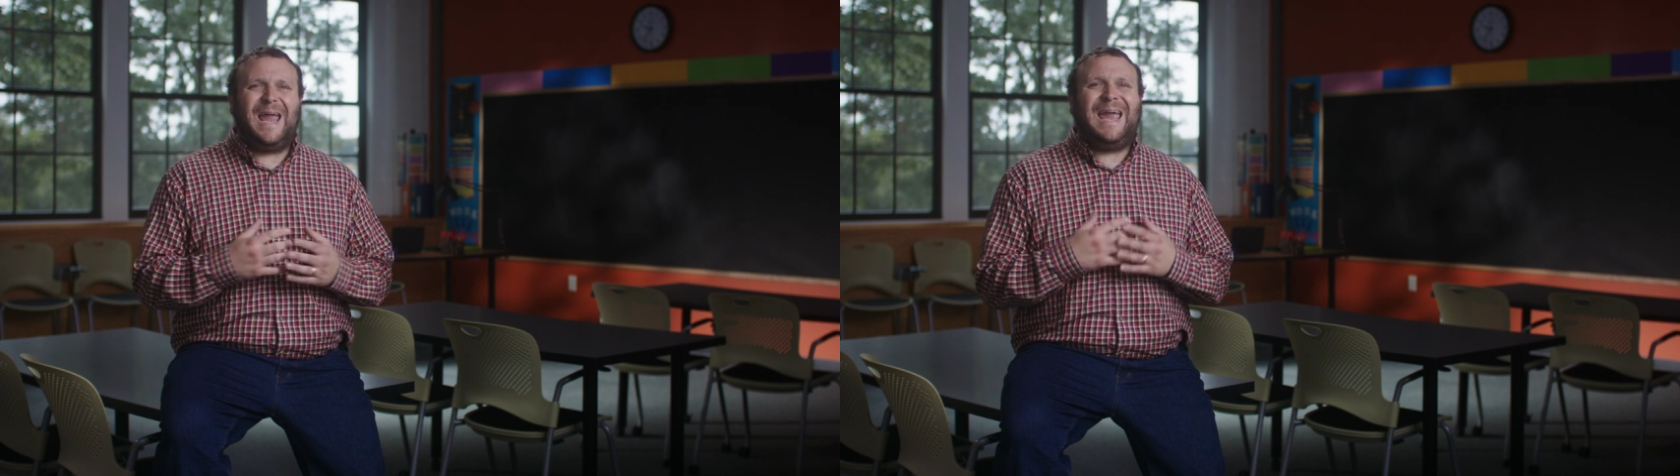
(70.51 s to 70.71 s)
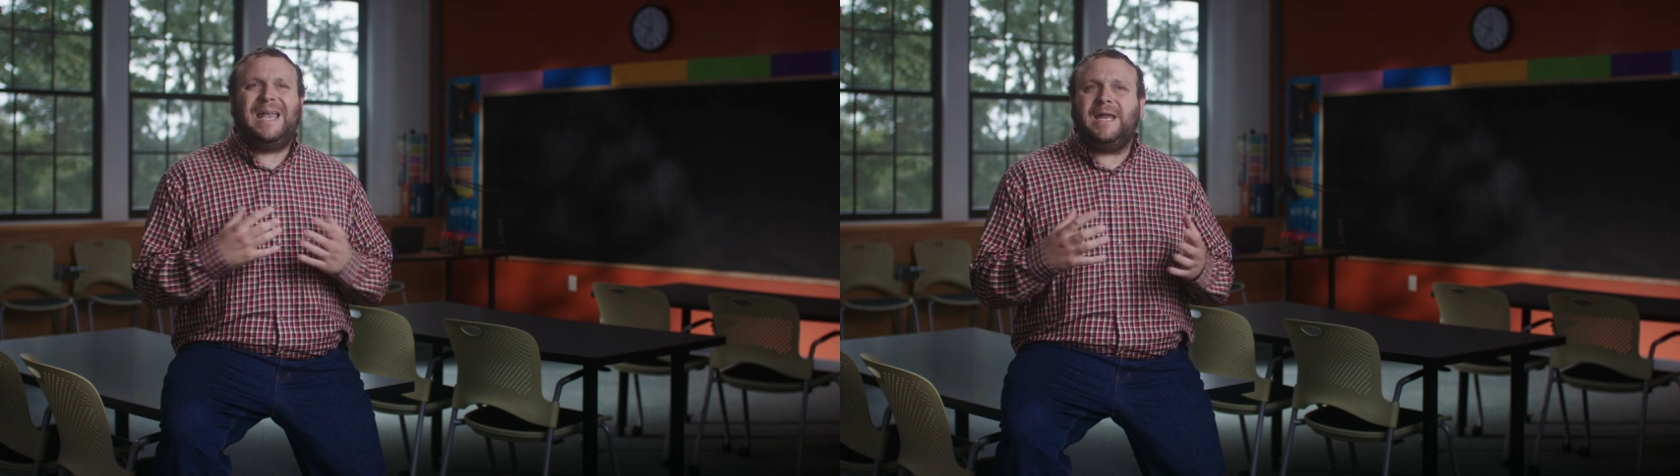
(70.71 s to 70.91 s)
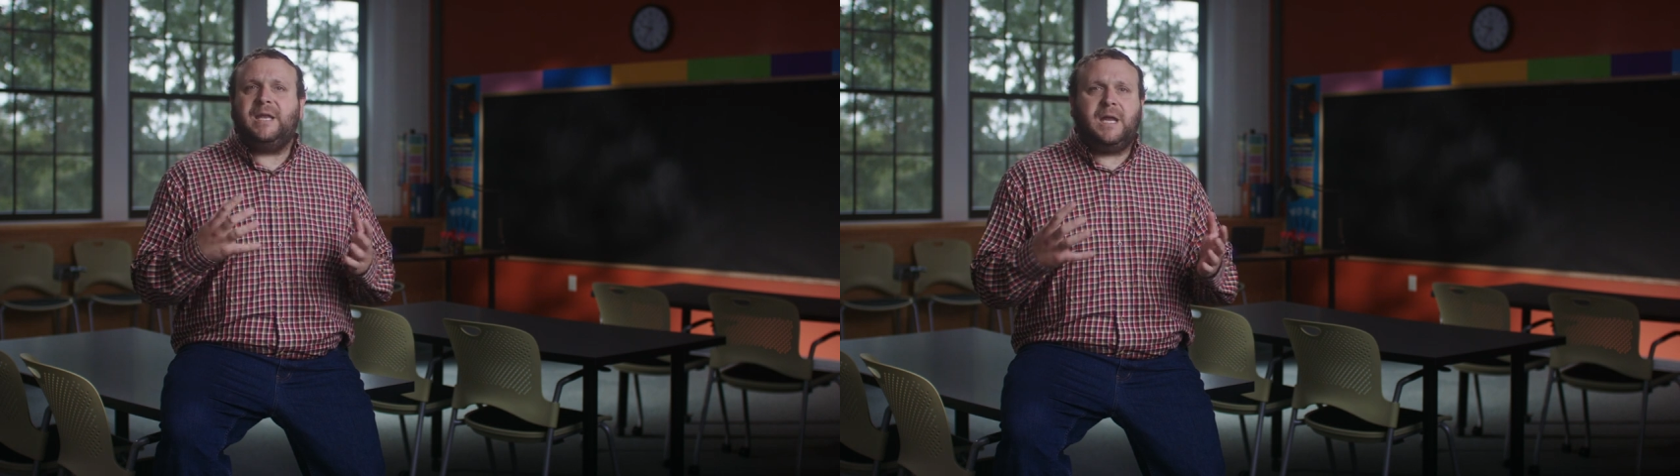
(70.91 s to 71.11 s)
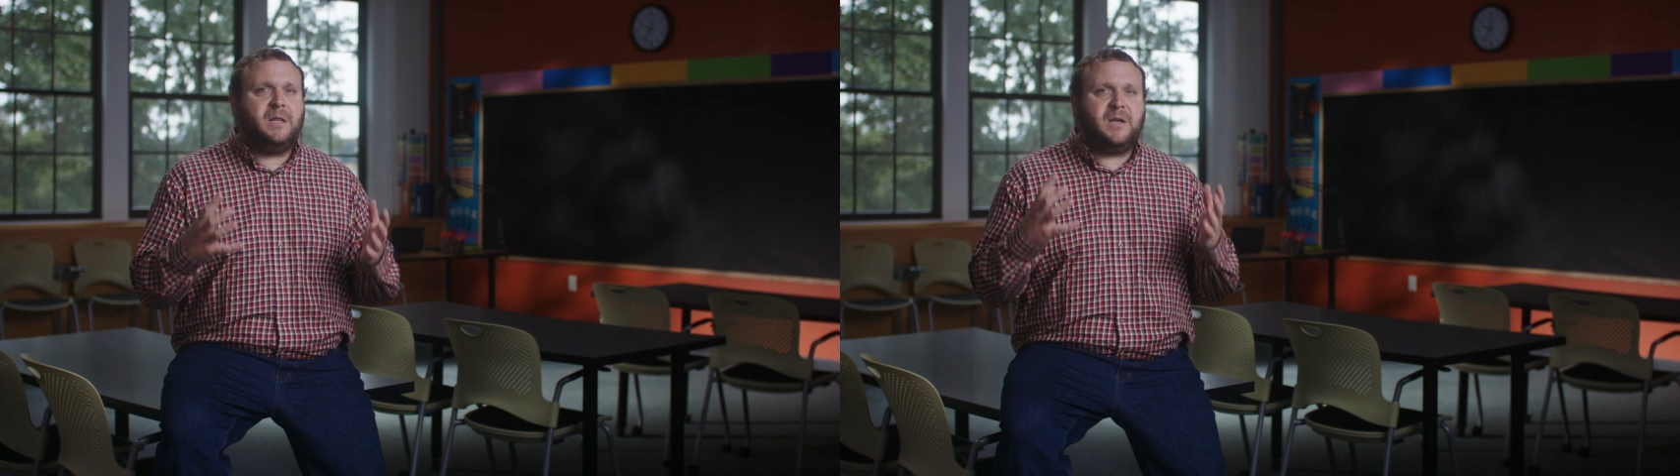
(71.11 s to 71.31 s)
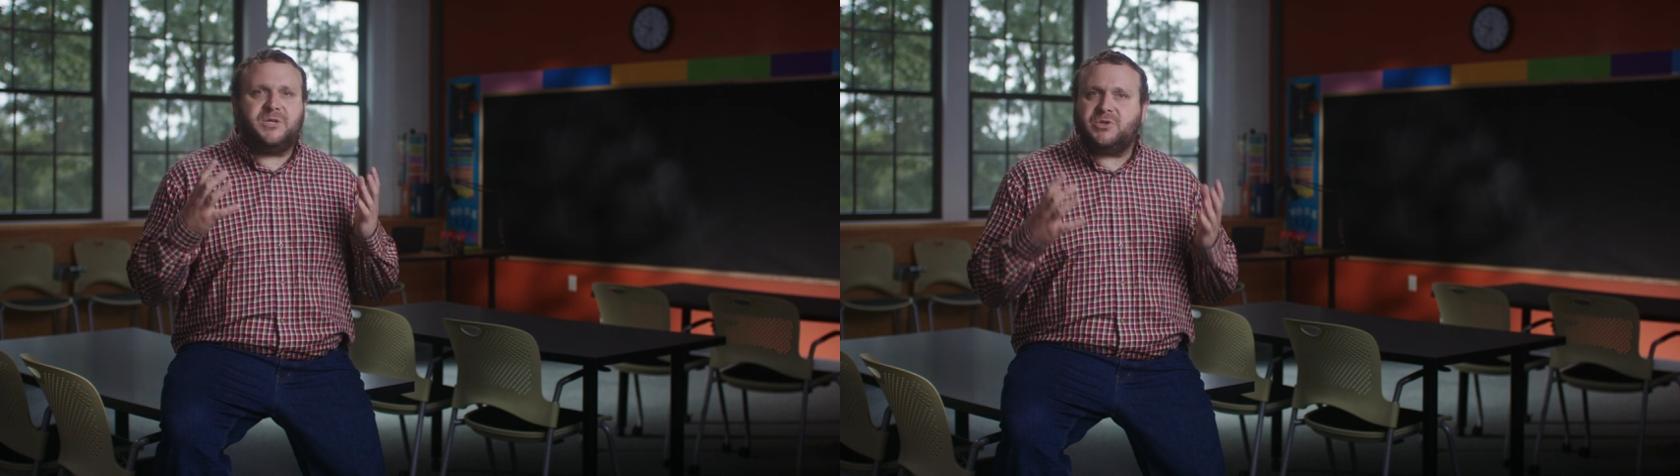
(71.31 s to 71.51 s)
Any need
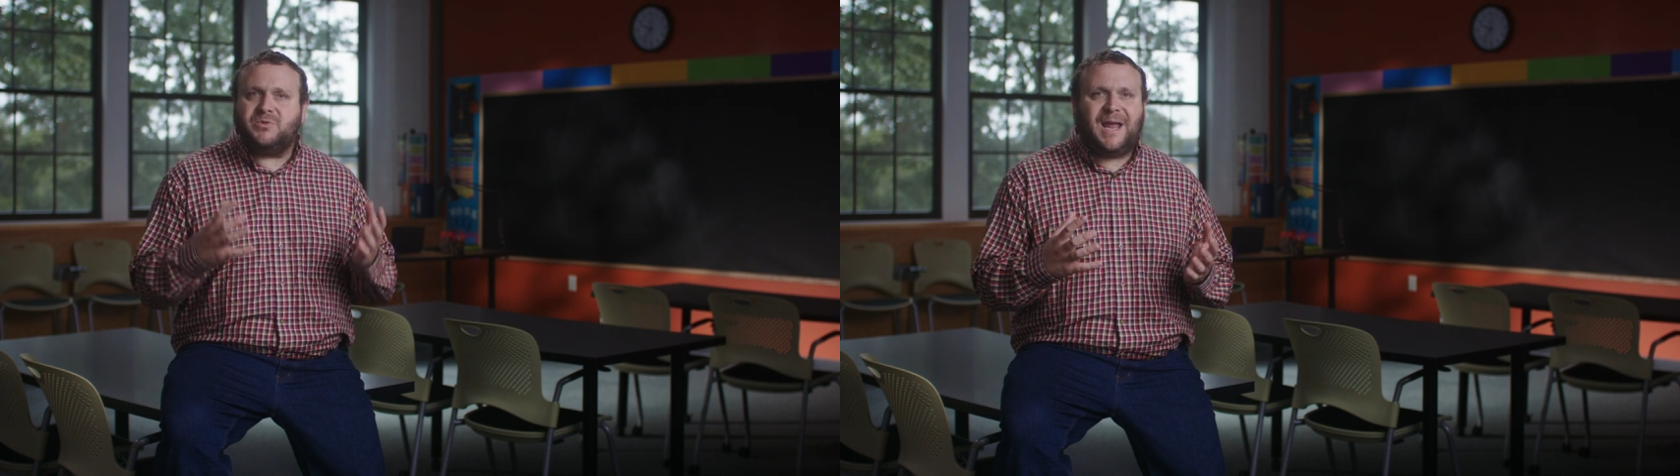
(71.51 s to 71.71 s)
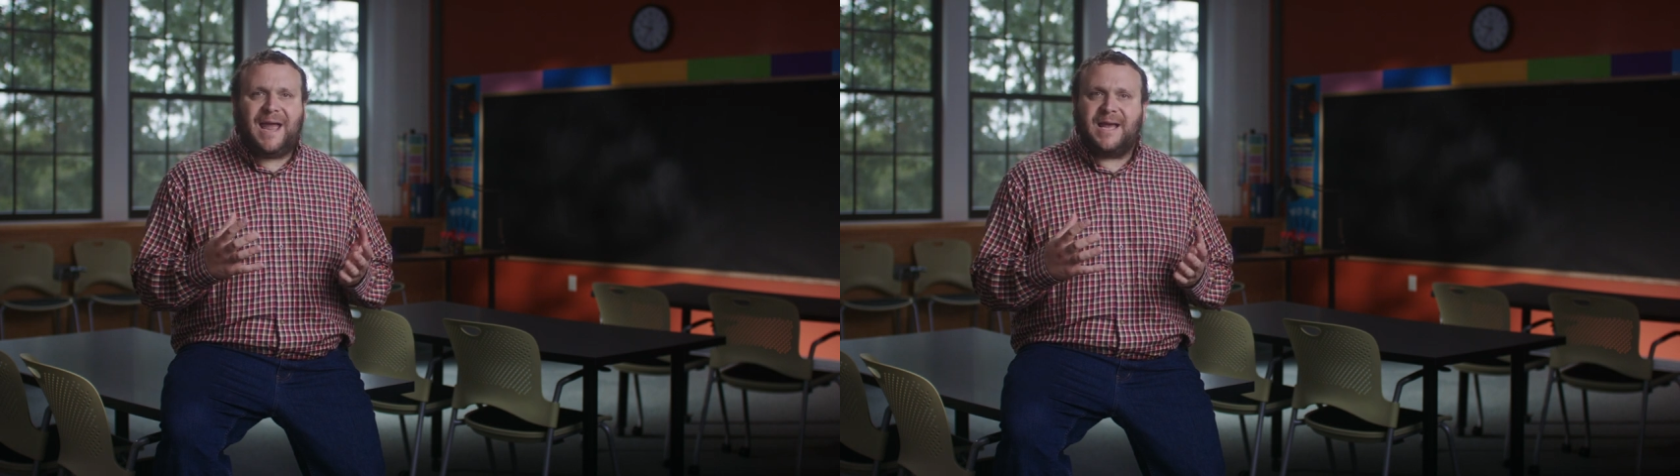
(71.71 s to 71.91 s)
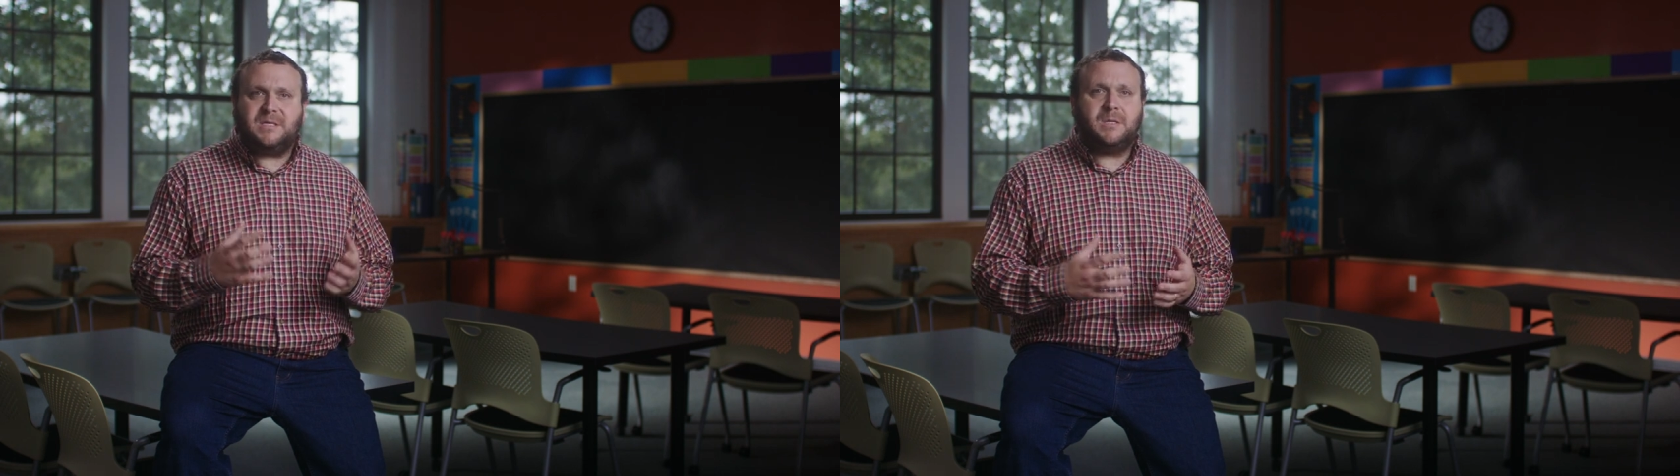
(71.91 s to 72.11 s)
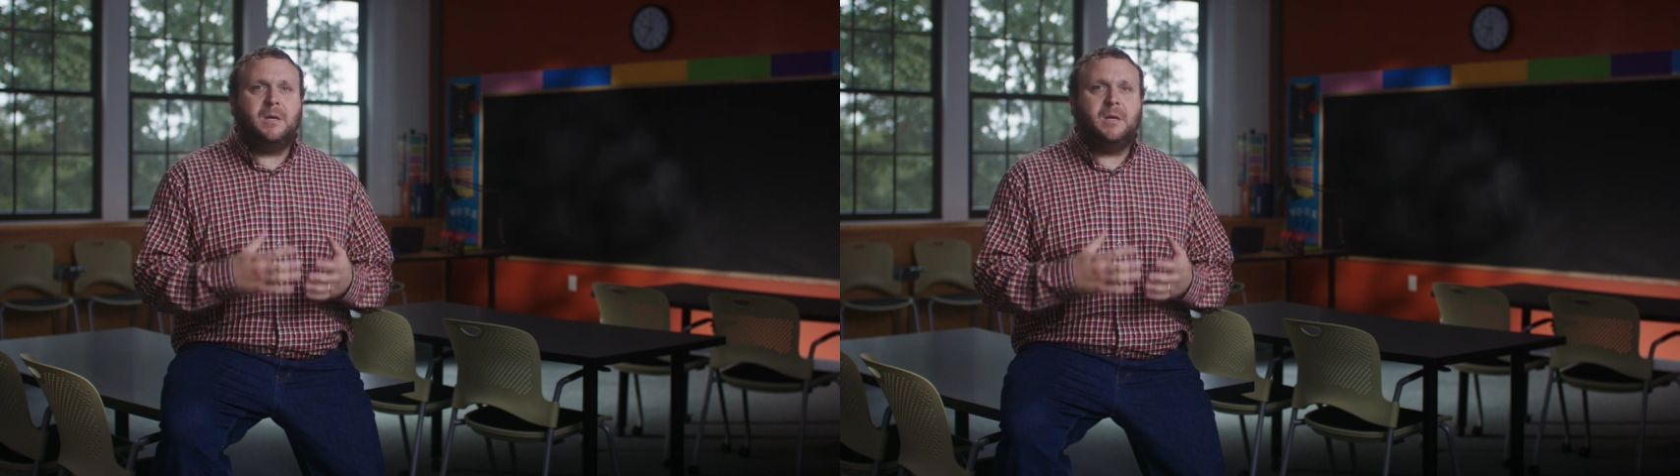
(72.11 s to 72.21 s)
that a student has,